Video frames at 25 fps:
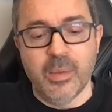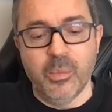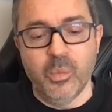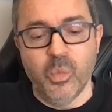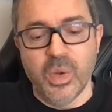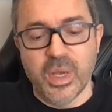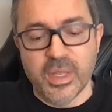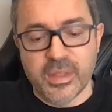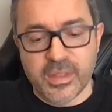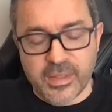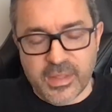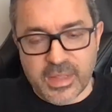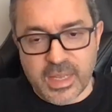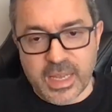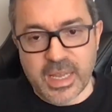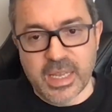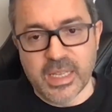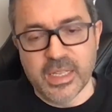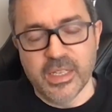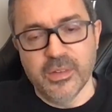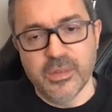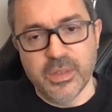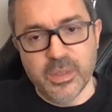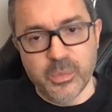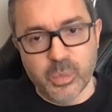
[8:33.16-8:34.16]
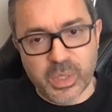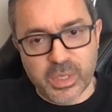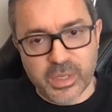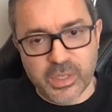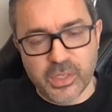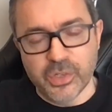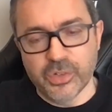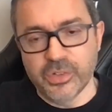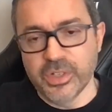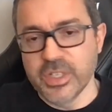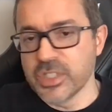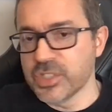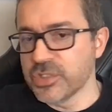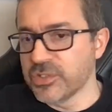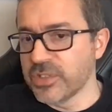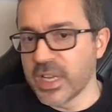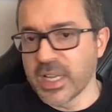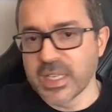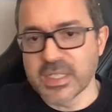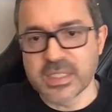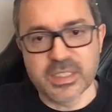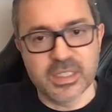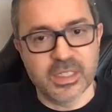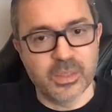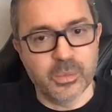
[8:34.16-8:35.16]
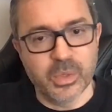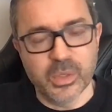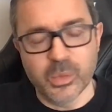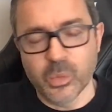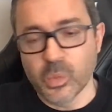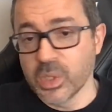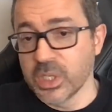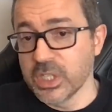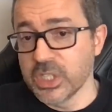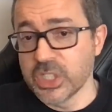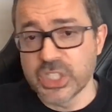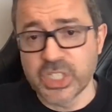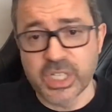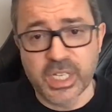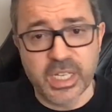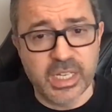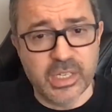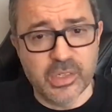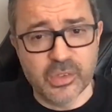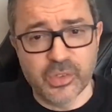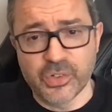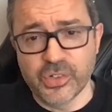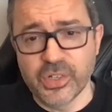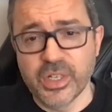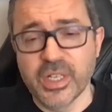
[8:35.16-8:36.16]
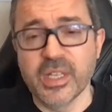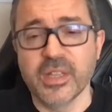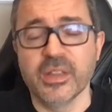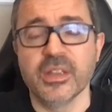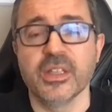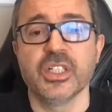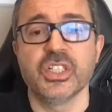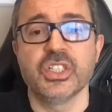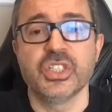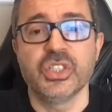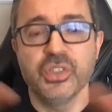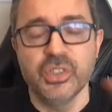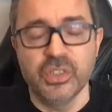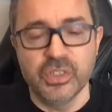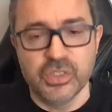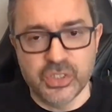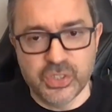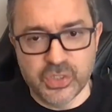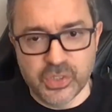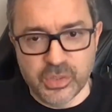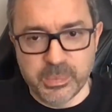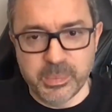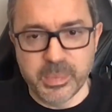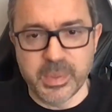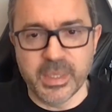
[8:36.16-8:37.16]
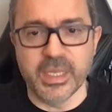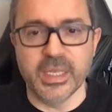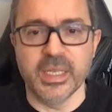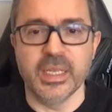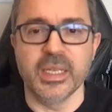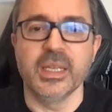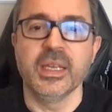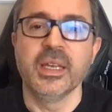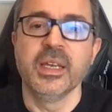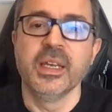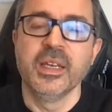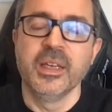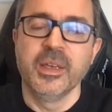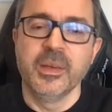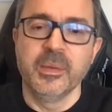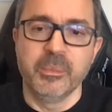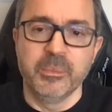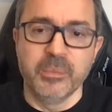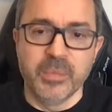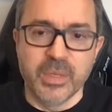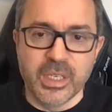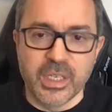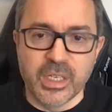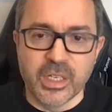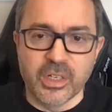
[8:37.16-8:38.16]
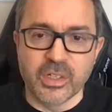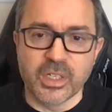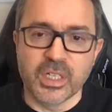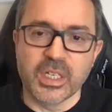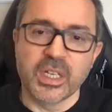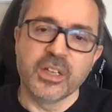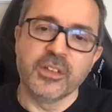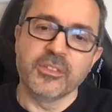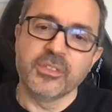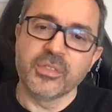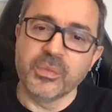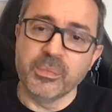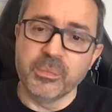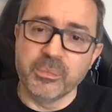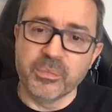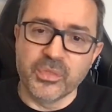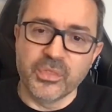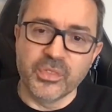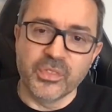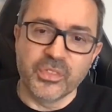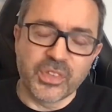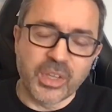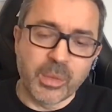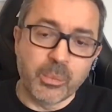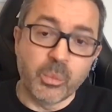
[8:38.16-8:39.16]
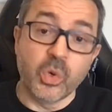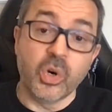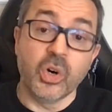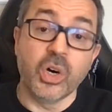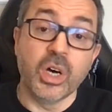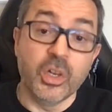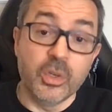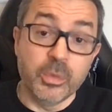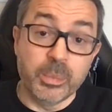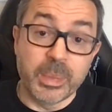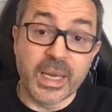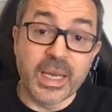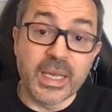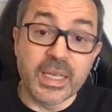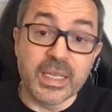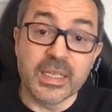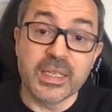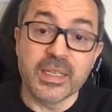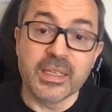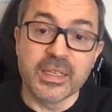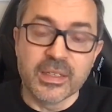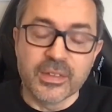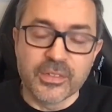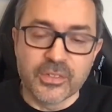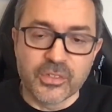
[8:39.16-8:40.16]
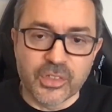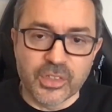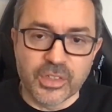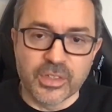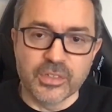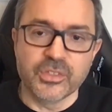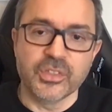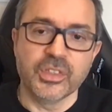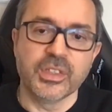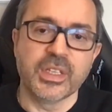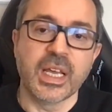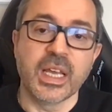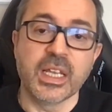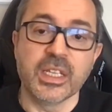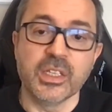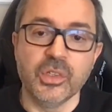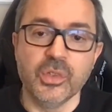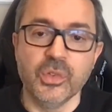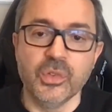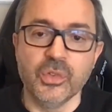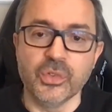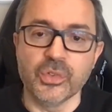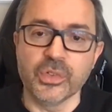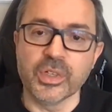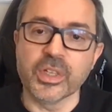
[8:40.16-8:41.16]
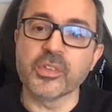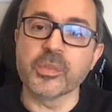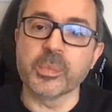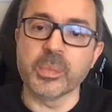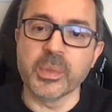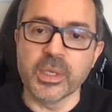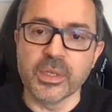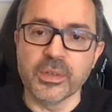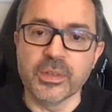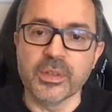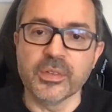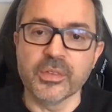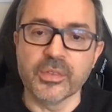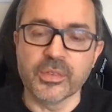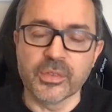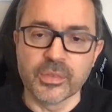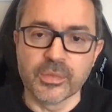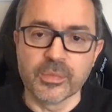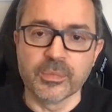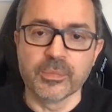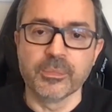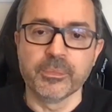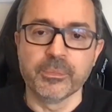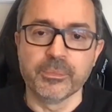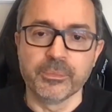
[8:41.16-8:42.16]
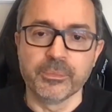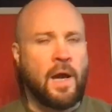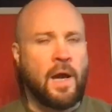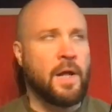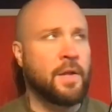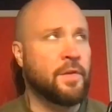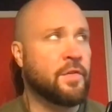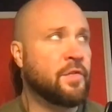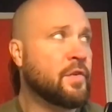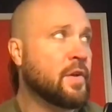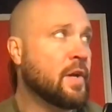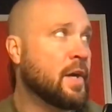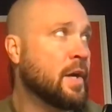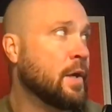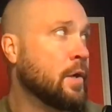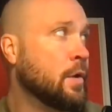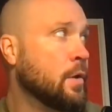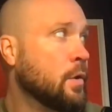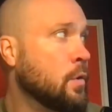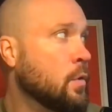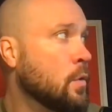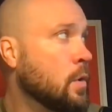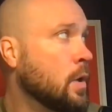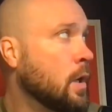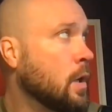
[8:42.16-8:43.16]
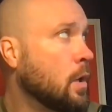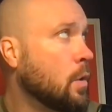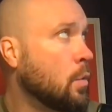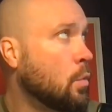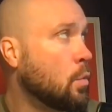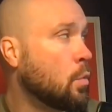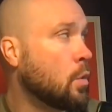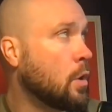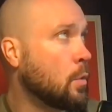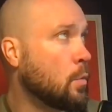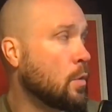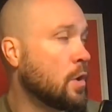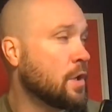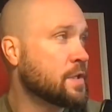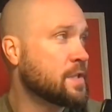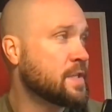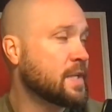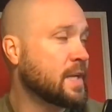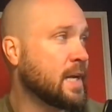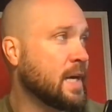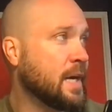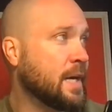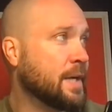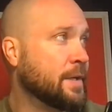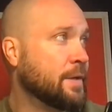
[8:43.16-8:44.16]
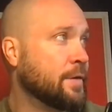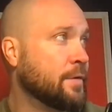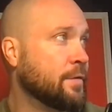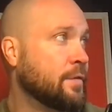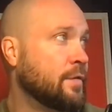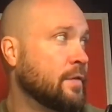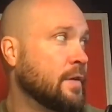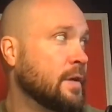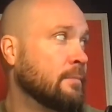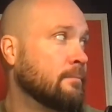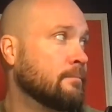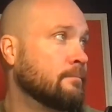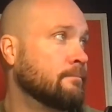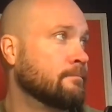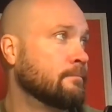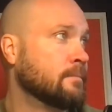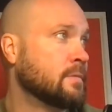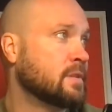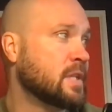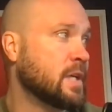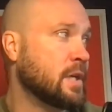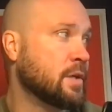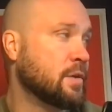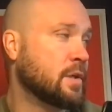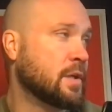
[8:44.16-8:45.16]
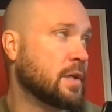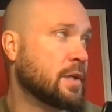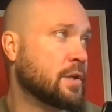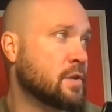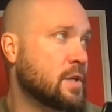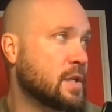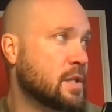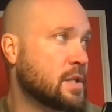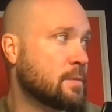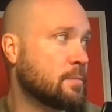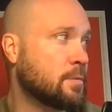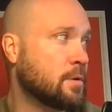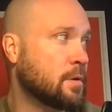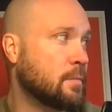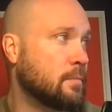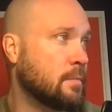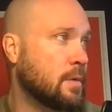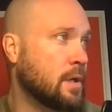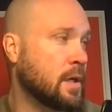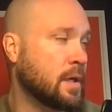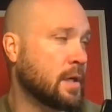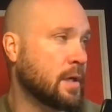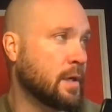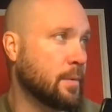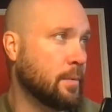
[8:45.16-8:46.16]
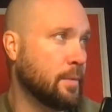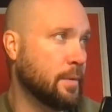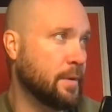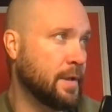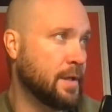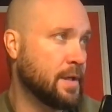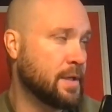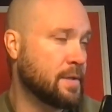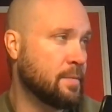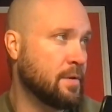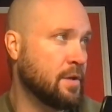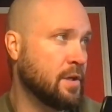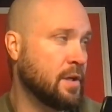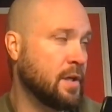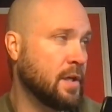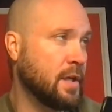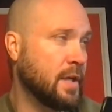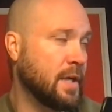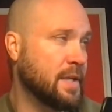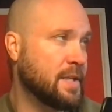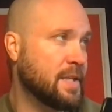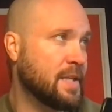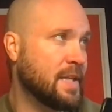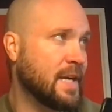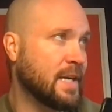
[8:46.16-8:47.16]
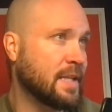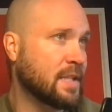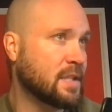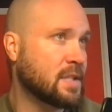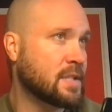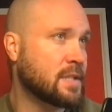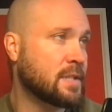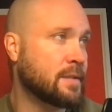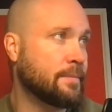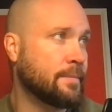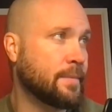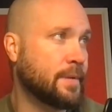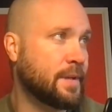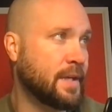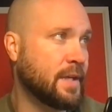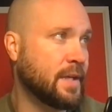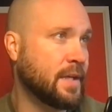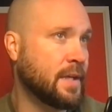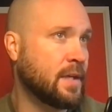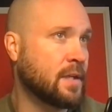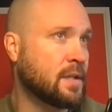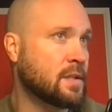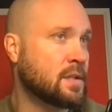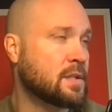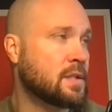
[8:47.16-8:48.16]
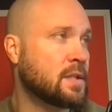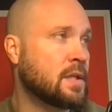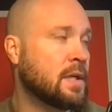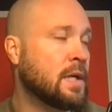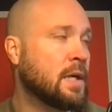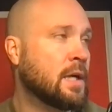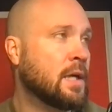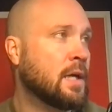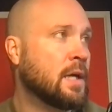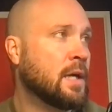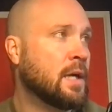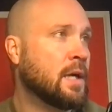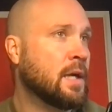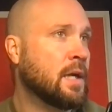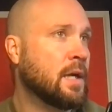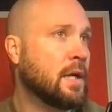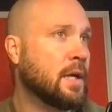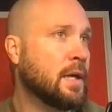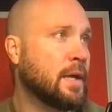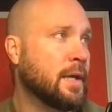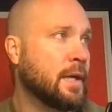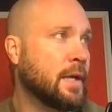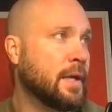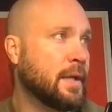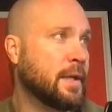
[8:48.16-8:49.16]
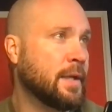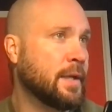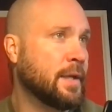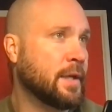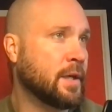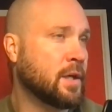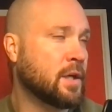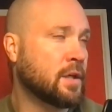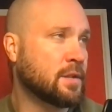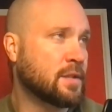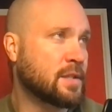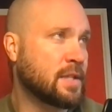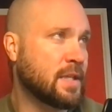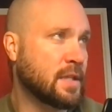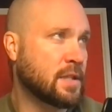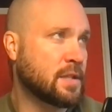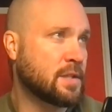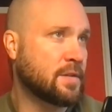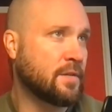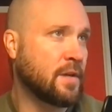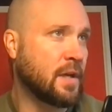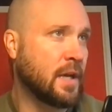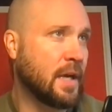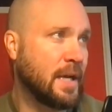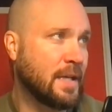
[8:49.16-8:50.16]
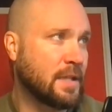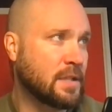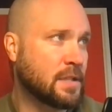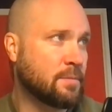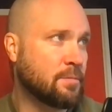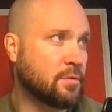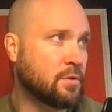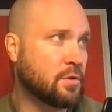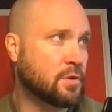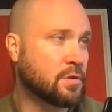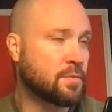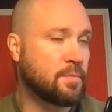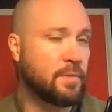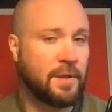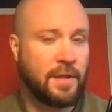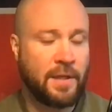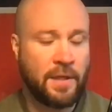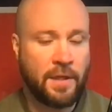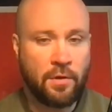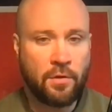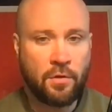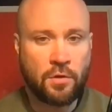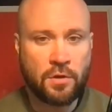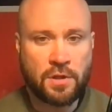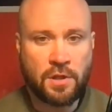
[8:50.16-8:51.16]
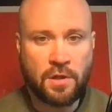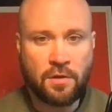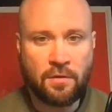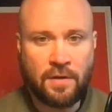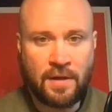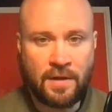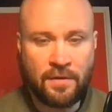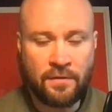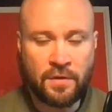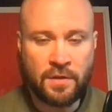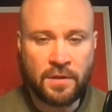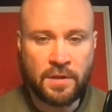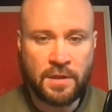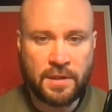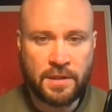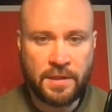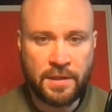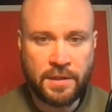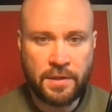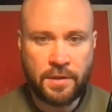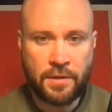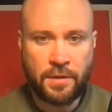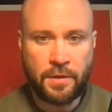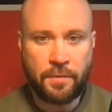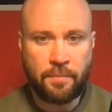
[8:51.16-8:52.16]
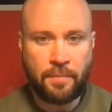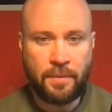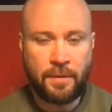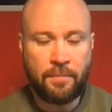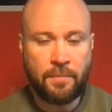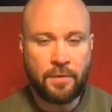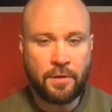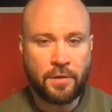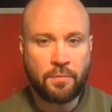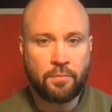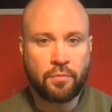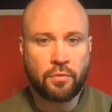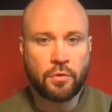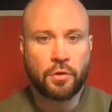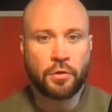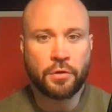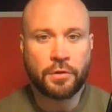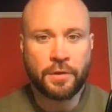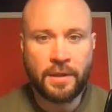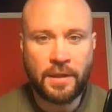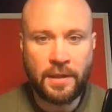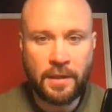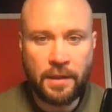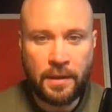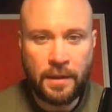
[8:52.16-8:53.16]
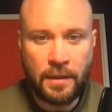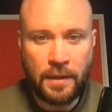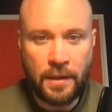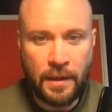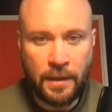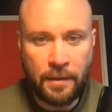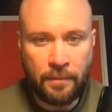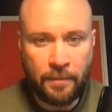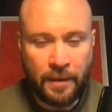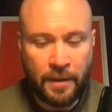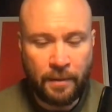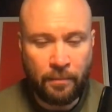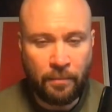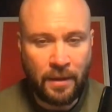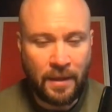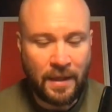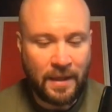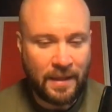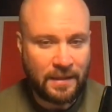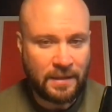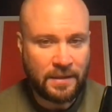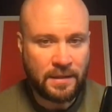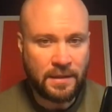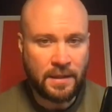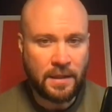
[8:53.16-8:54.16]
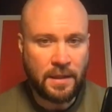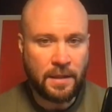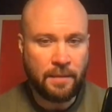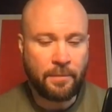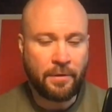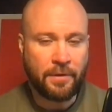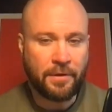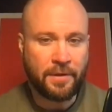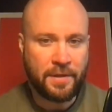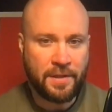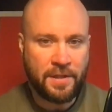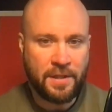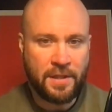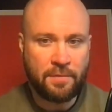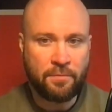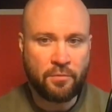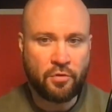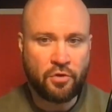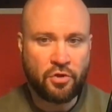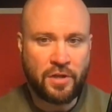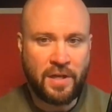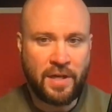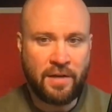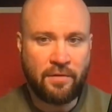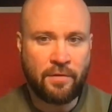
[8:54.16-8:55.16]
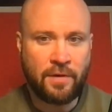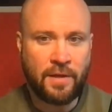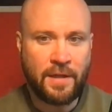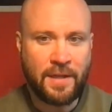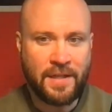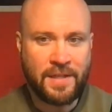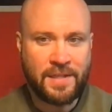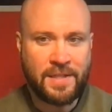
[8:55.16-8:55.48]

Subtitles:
And whether you're interacting with one chain or another should be, kind of somewhat opaque to that user experience. And so what's the kind of total addressable market with this? I mean, you hinted at some things in the context of collectibles, but then you also referenced this could be much broader and applied to commodities more generally.